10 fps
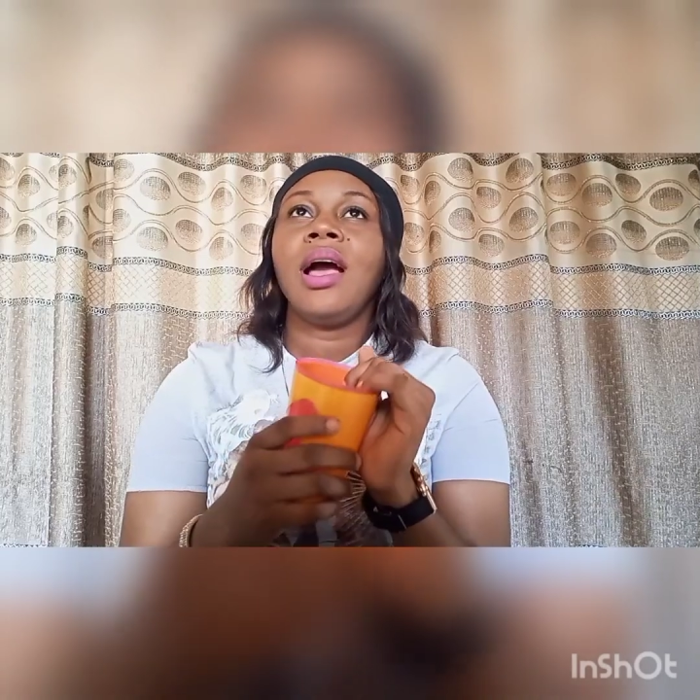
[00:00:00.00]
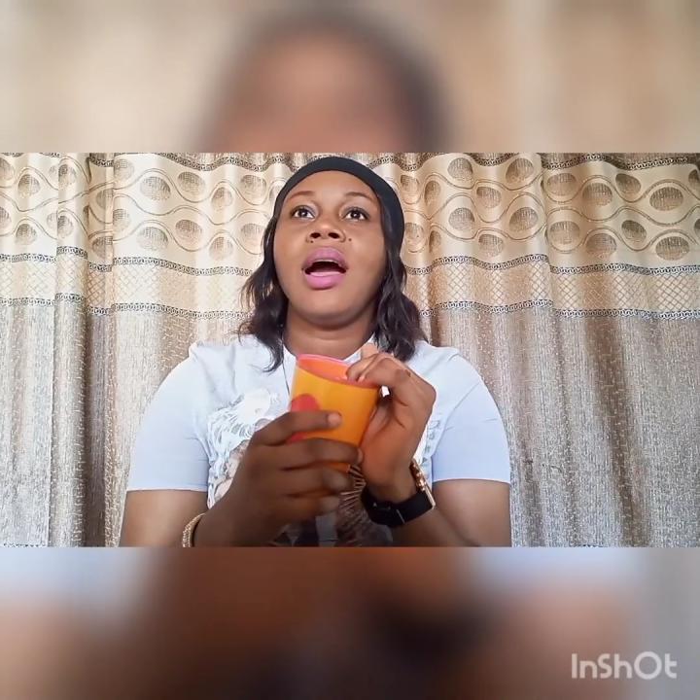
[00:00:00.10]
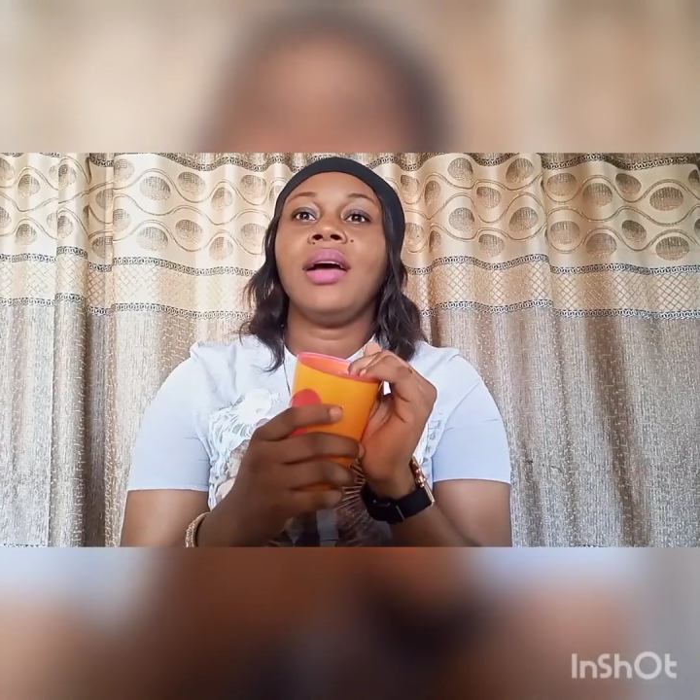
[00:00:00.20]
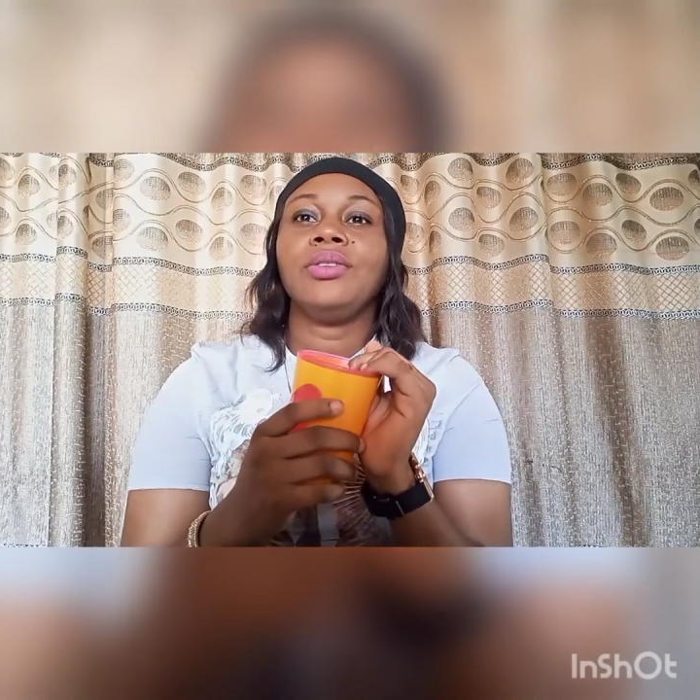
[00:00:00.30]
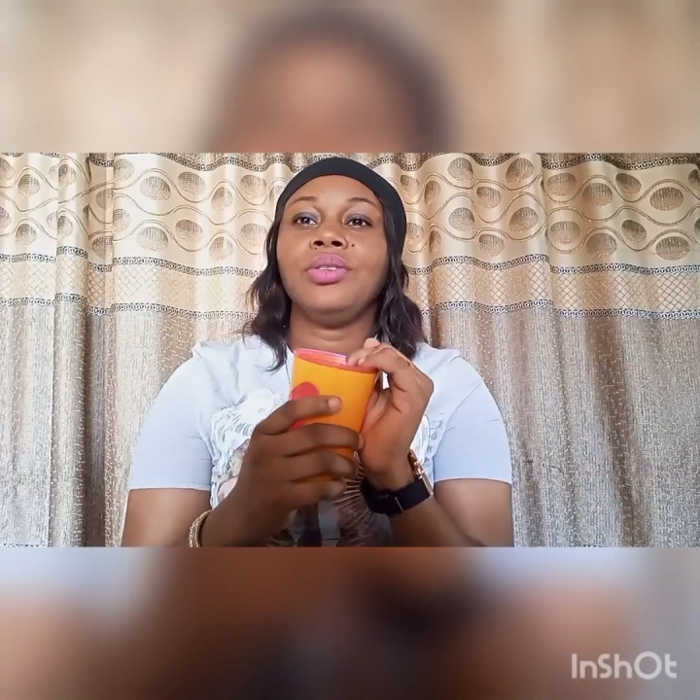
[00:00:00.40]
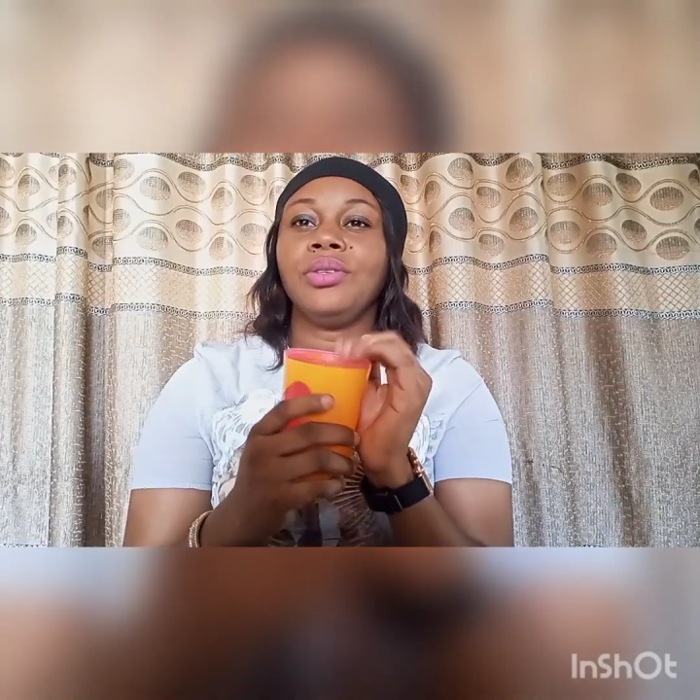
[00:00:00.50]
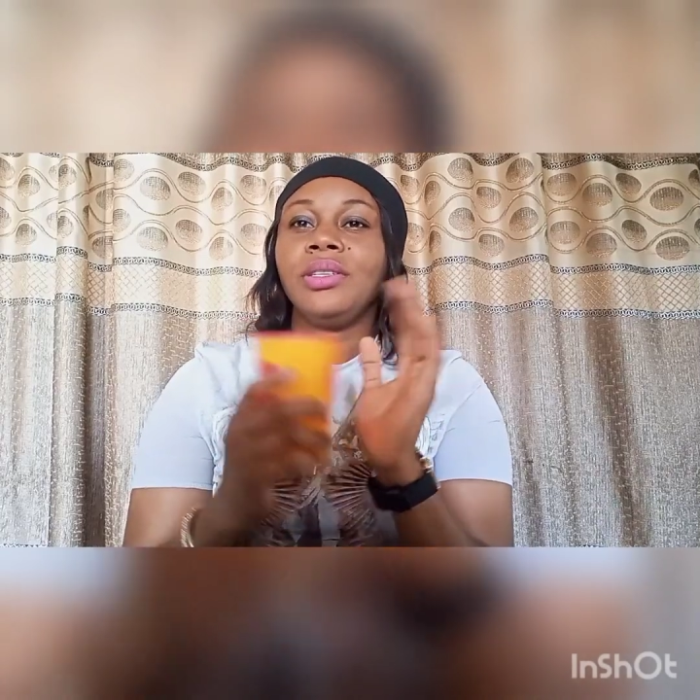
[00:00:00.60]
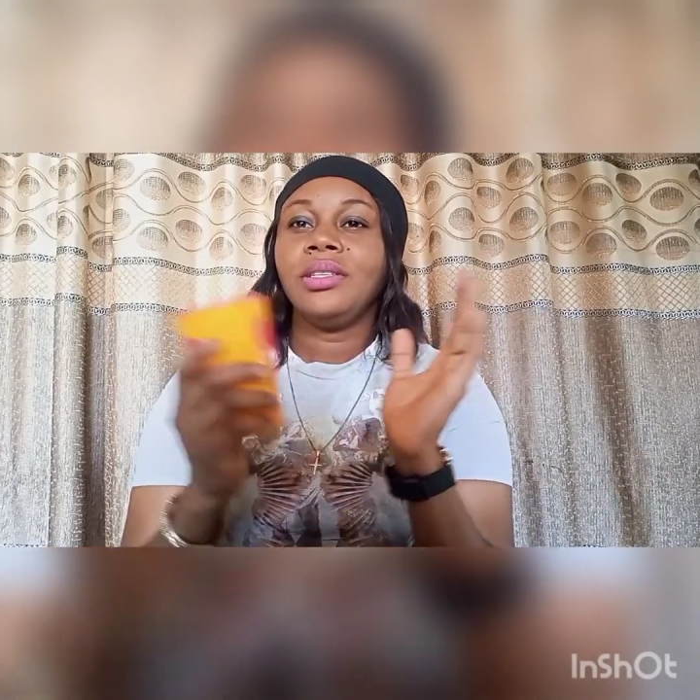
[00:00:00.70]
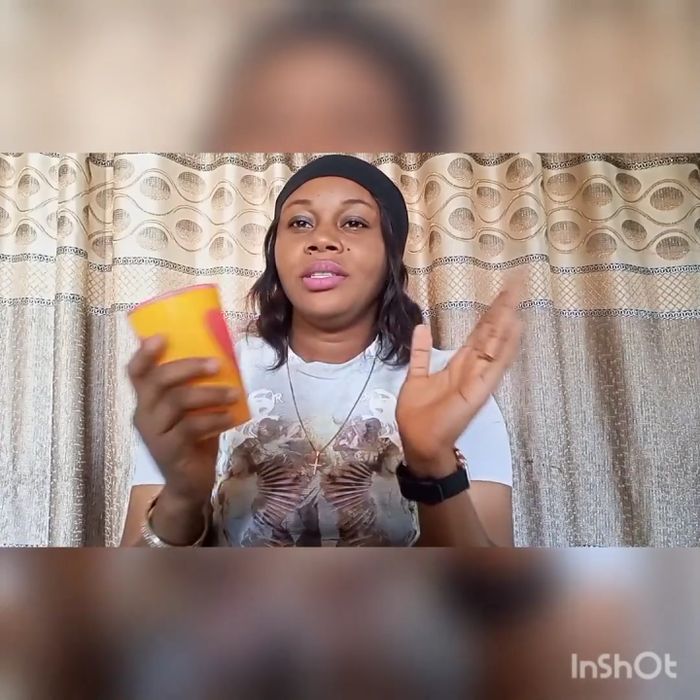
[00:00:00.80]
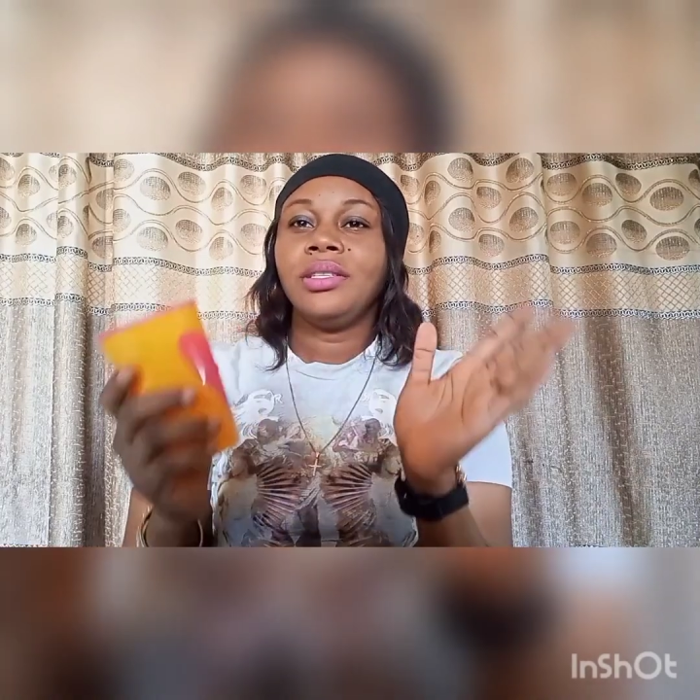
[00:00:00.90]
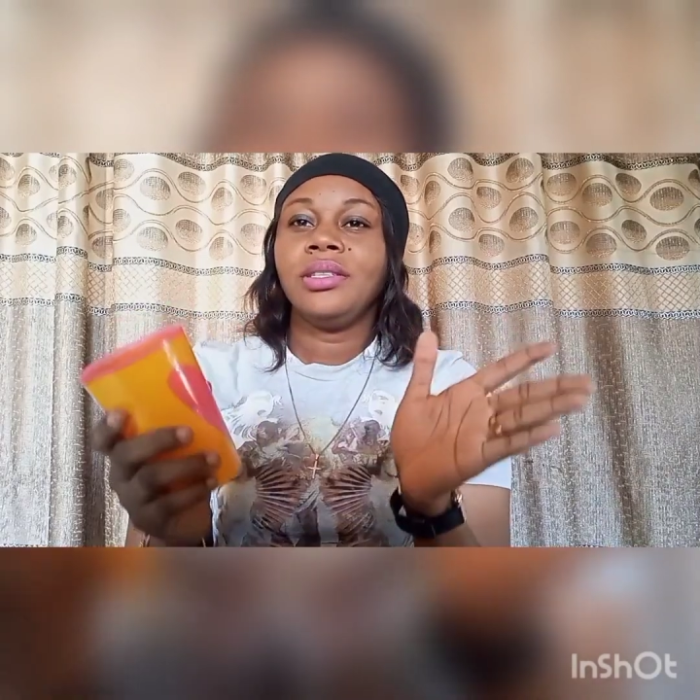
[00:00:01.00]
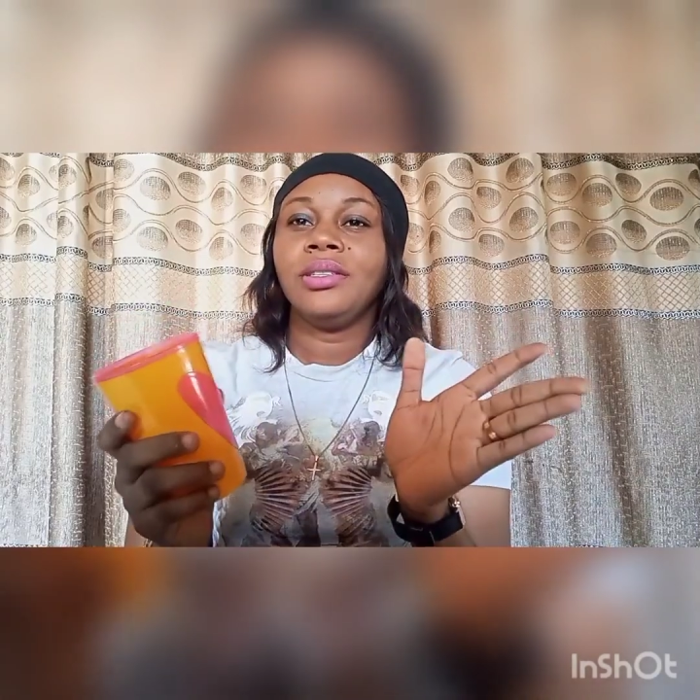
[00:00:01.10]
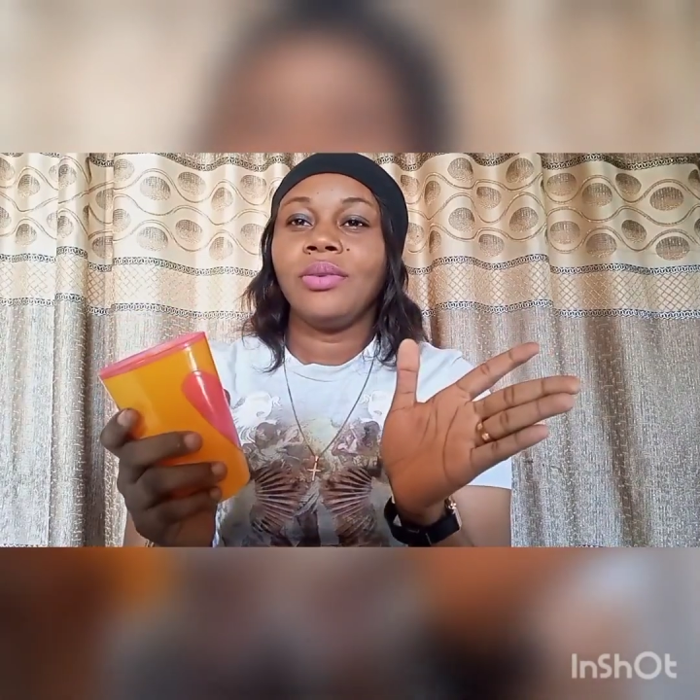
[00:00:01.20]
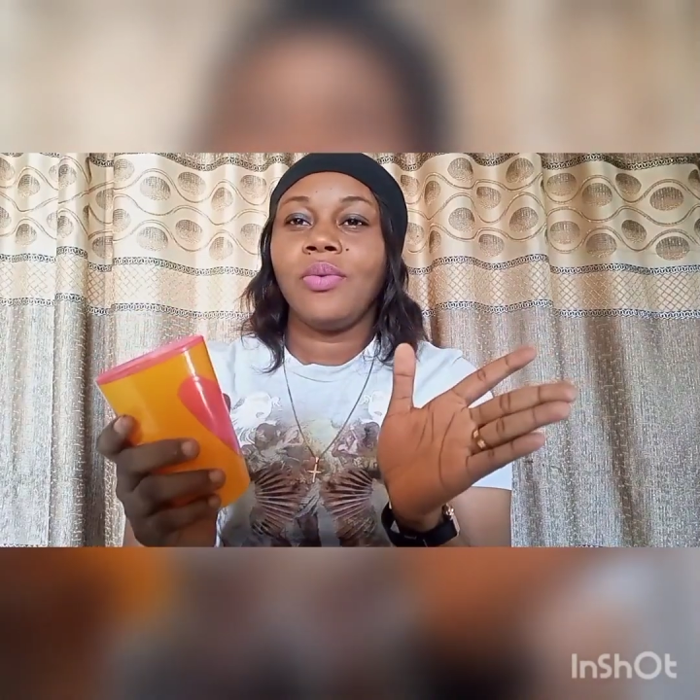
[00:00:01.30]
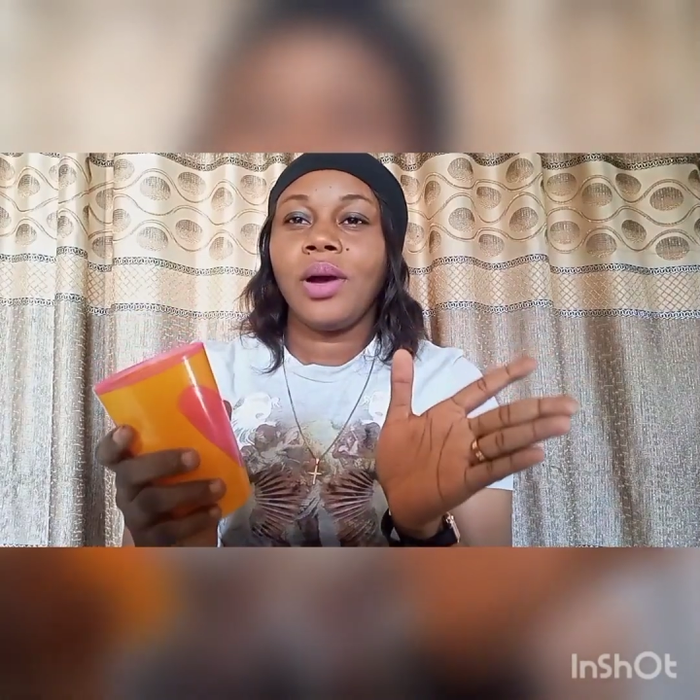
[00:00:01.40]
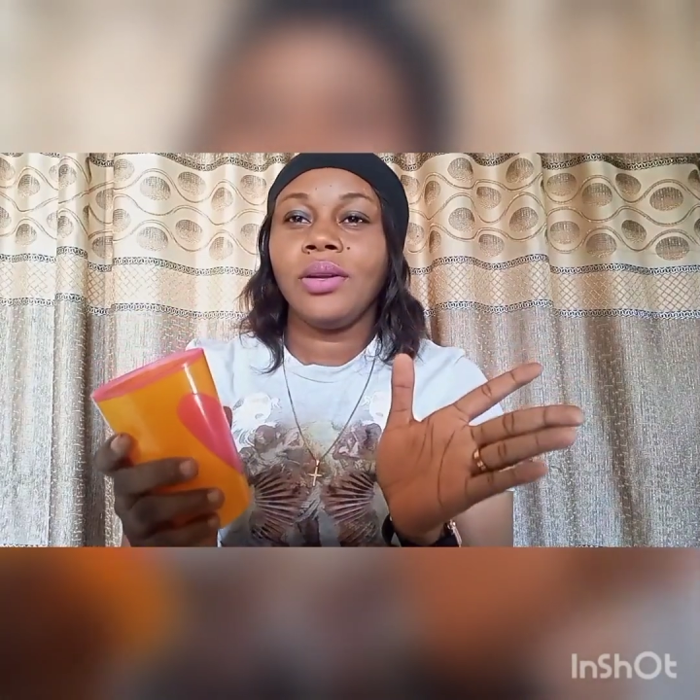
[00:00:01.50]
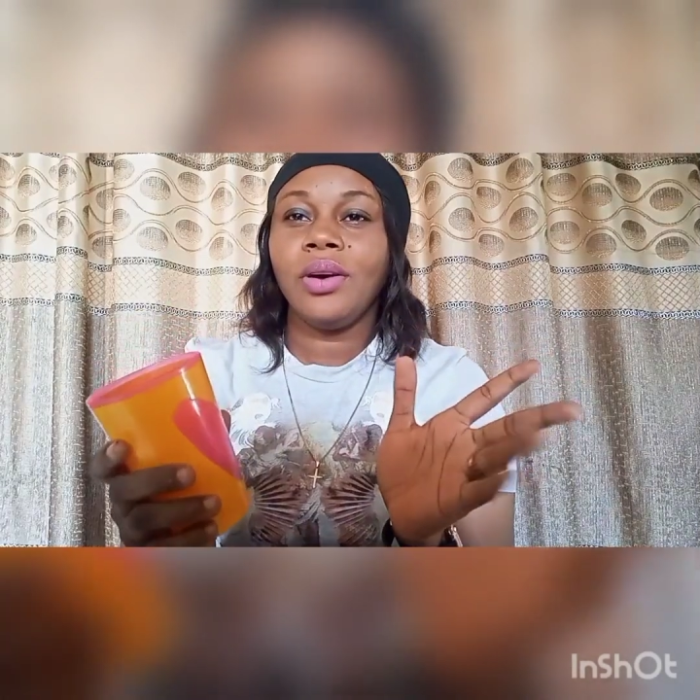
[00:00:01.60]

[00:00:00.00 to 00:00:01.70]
and you need one